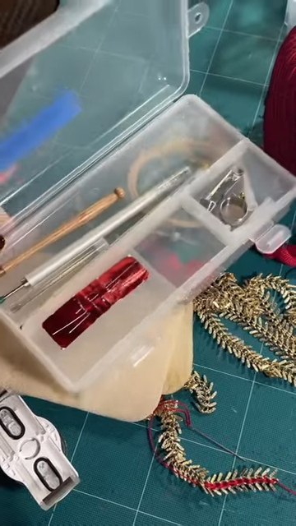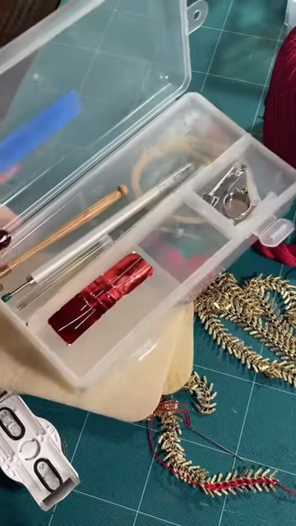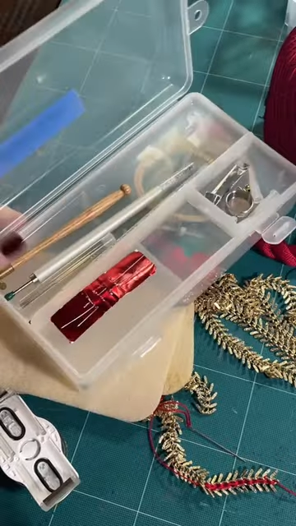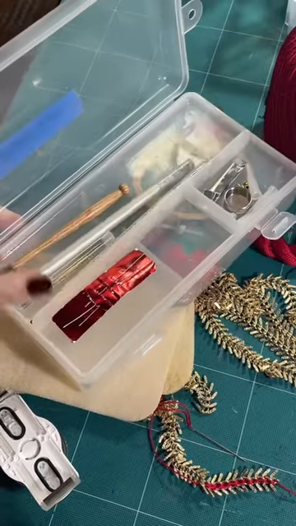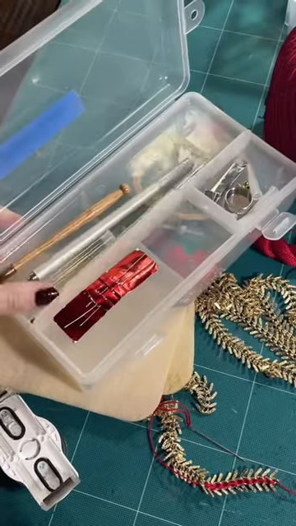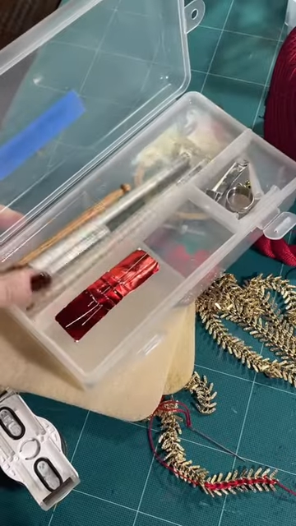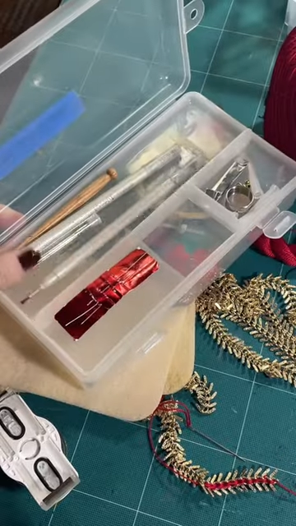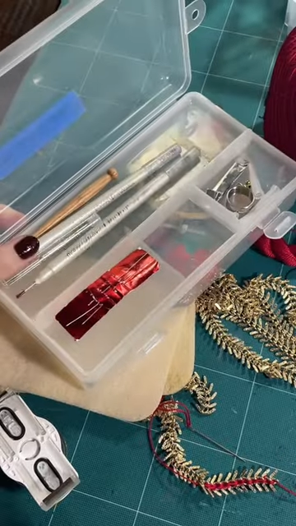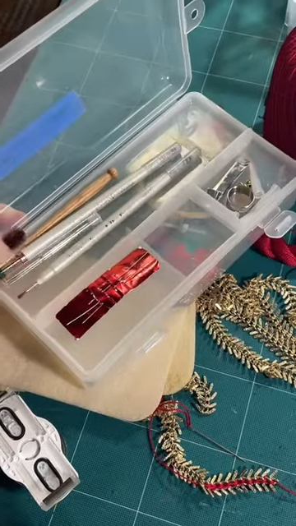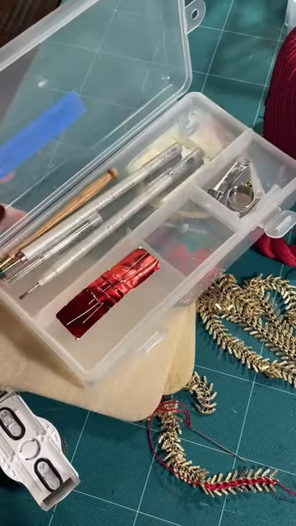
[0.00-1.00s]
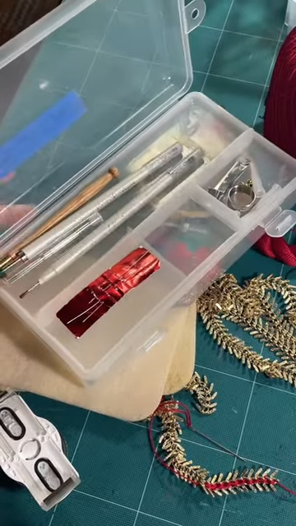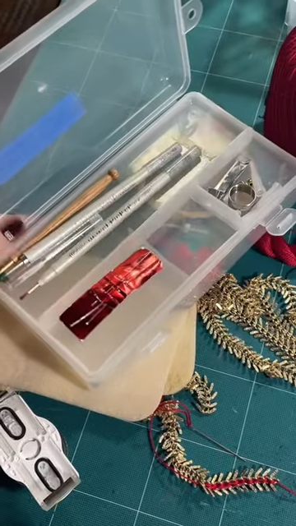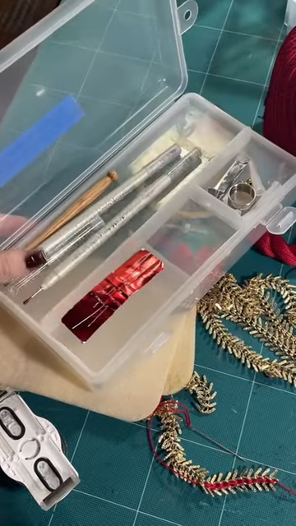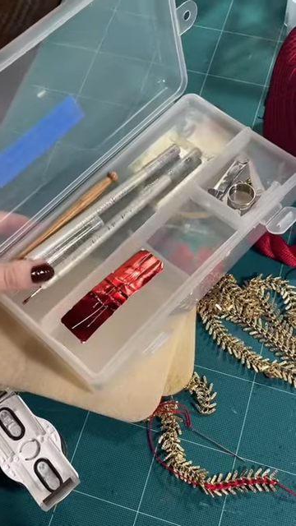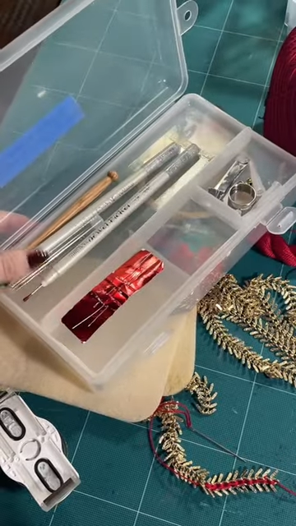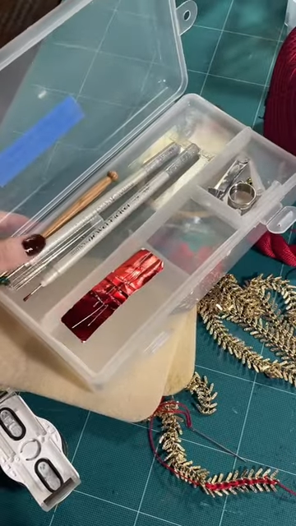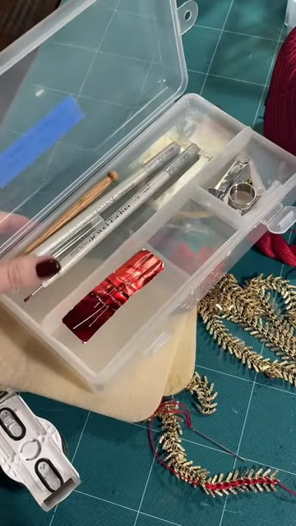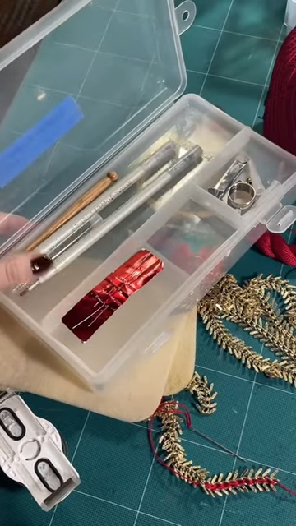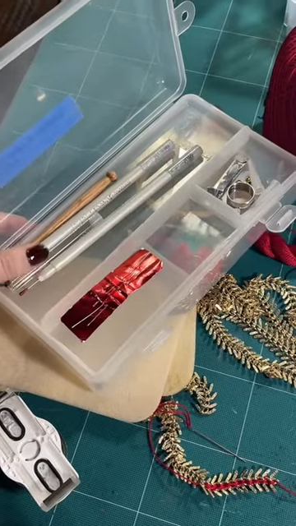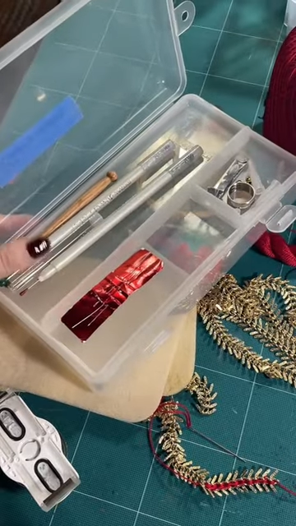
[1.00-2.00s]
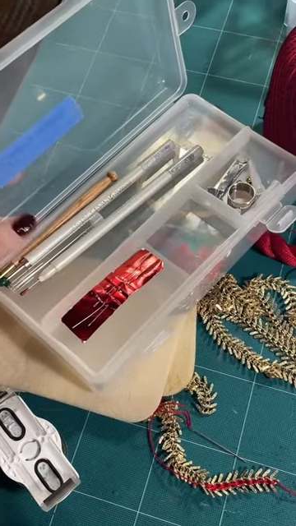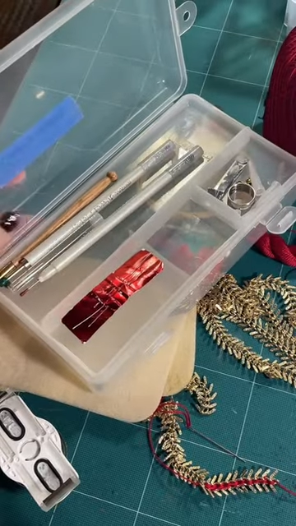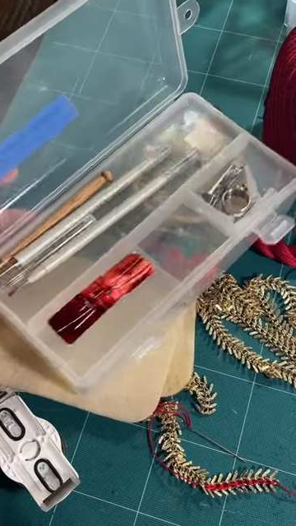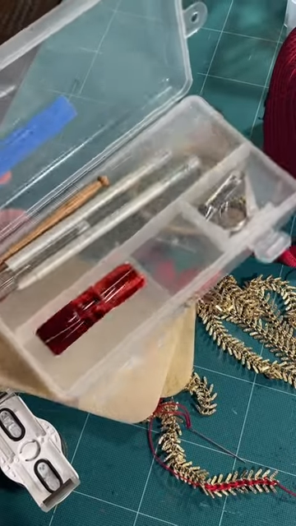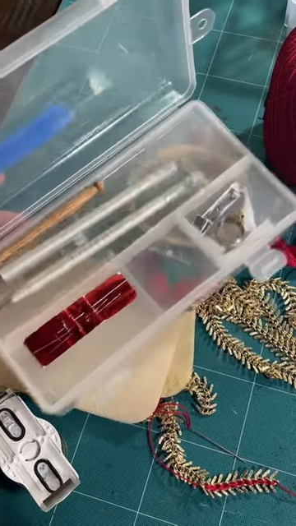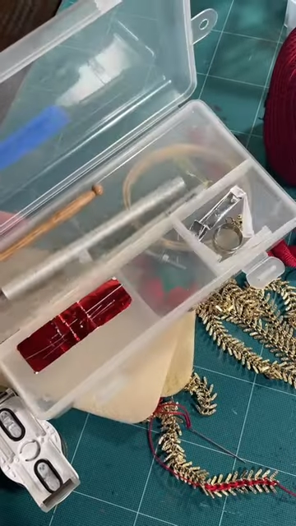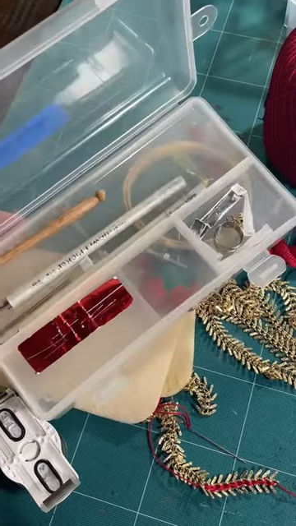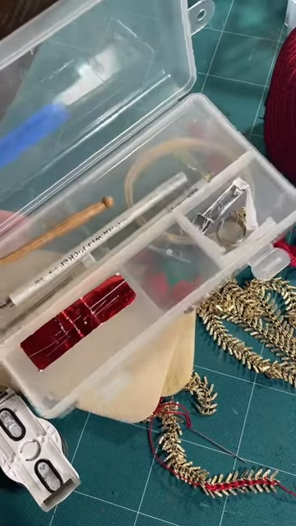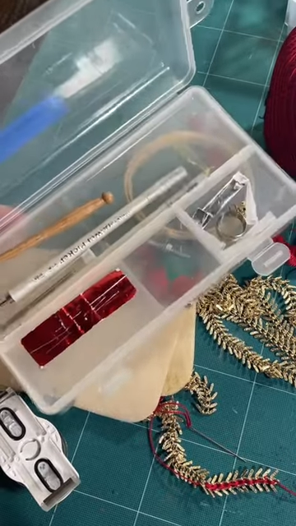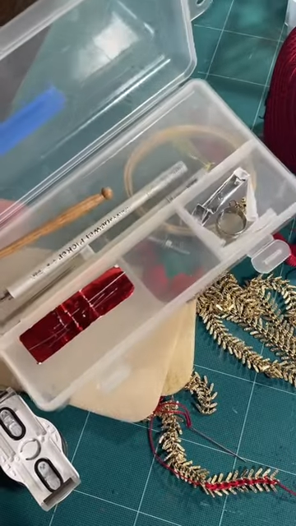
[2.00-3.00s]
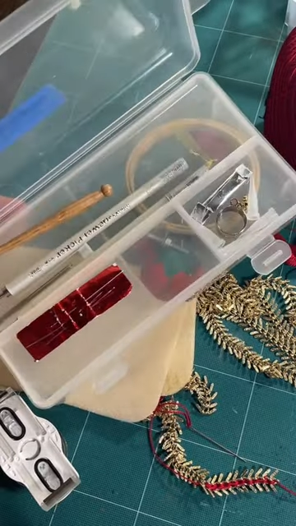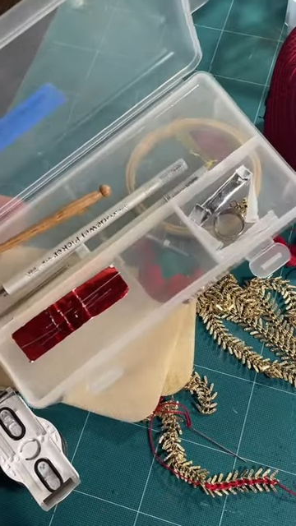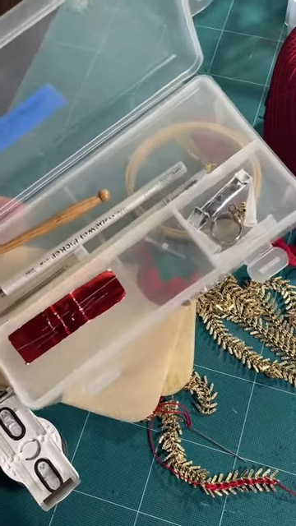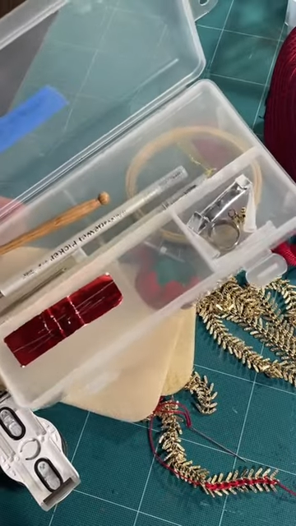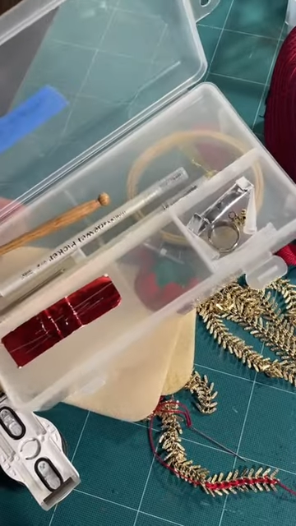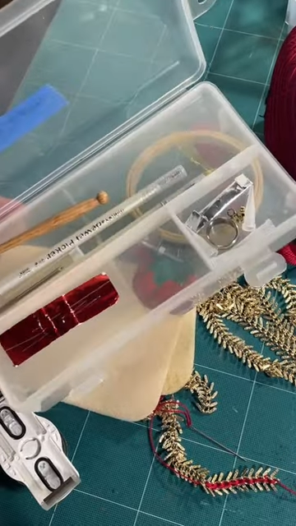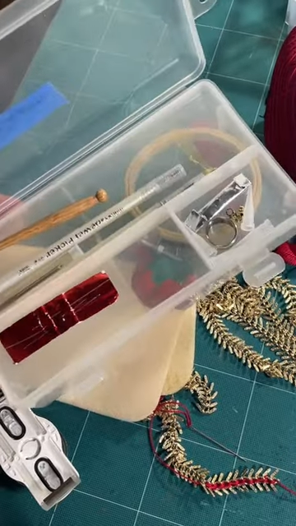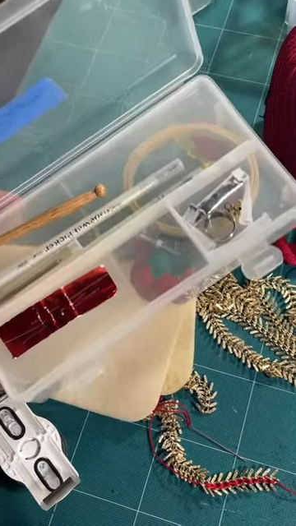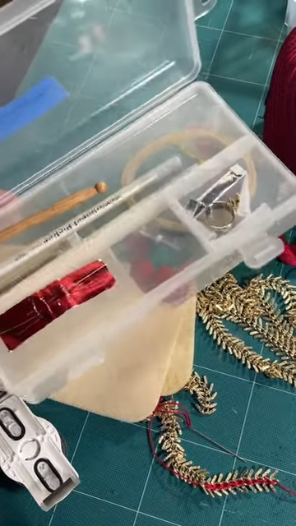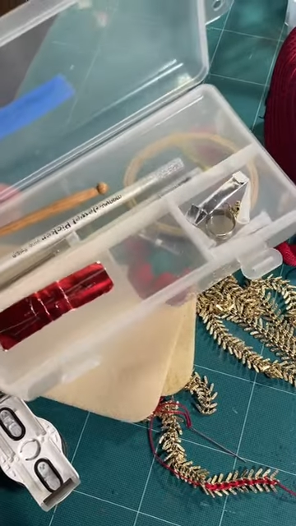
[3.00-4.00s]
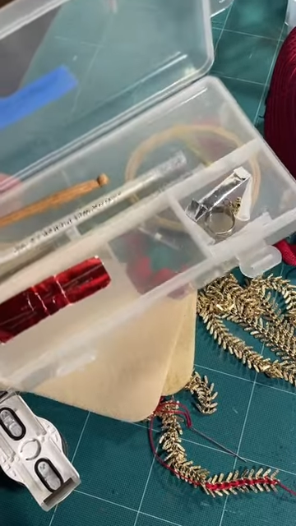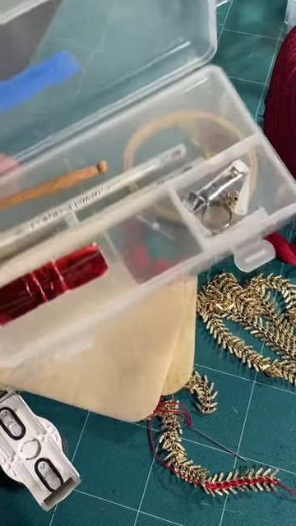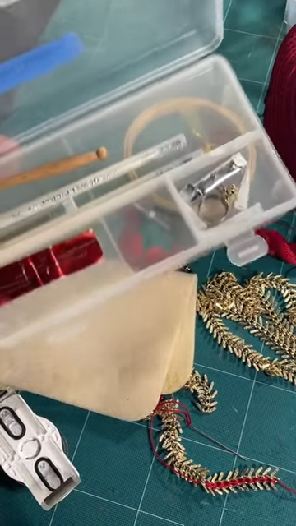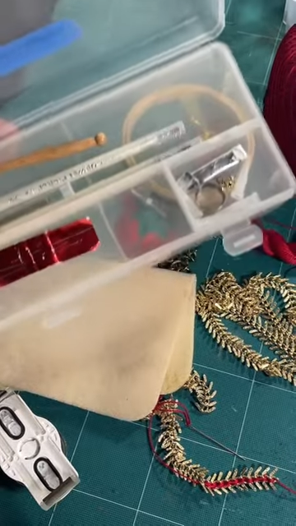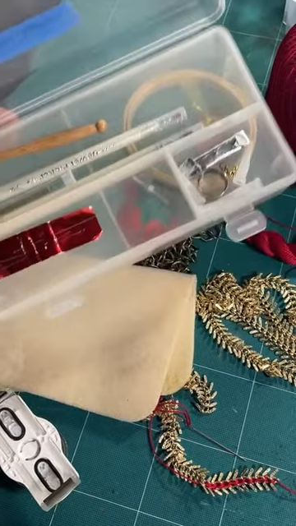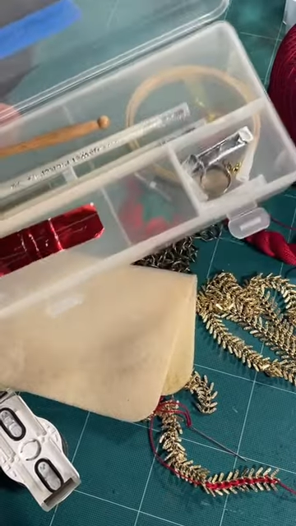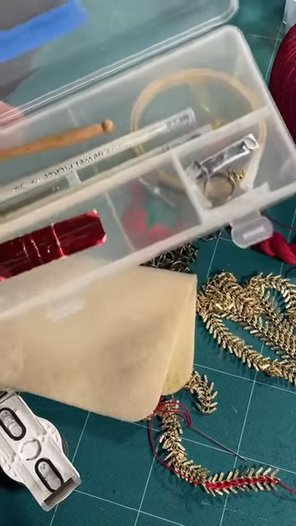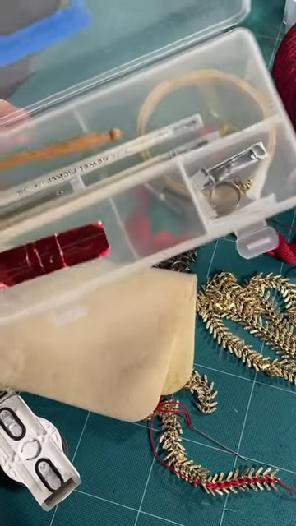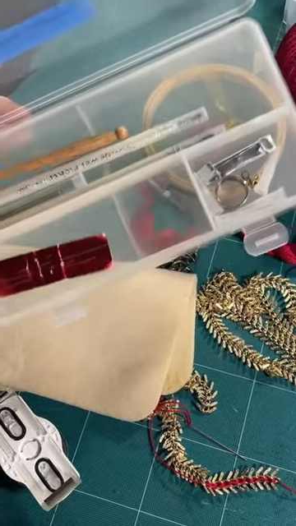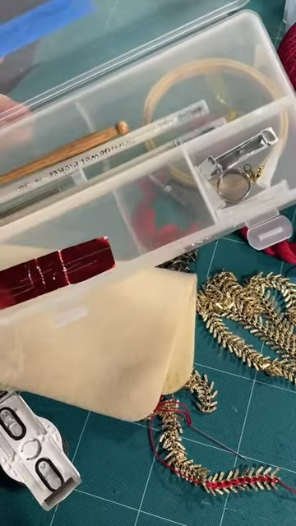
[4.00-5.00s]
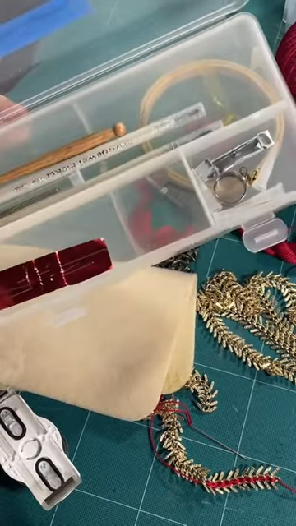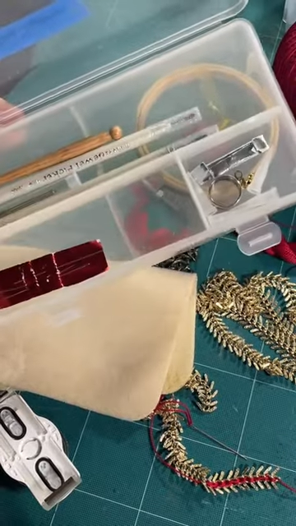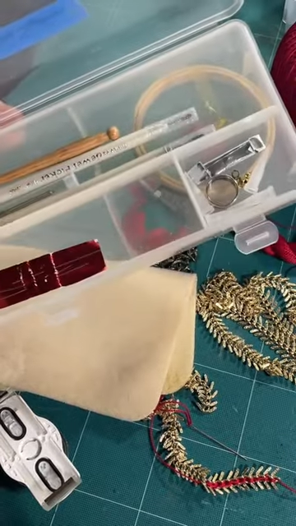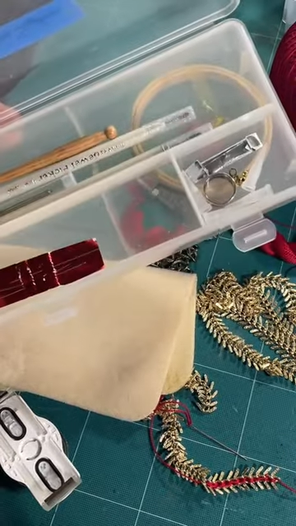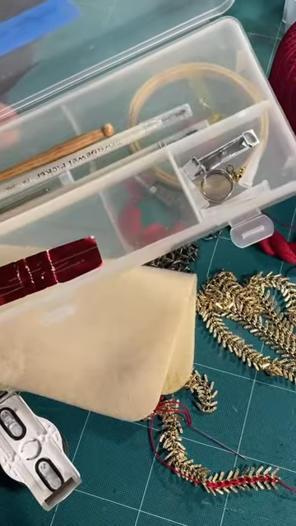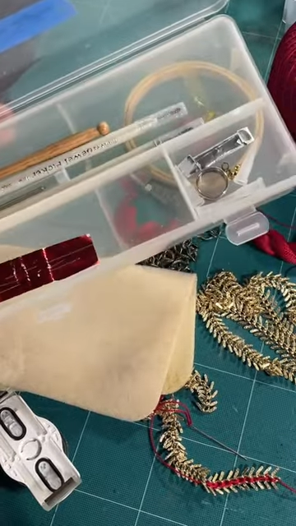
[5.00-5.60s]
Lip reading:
[unreadable: no face in view]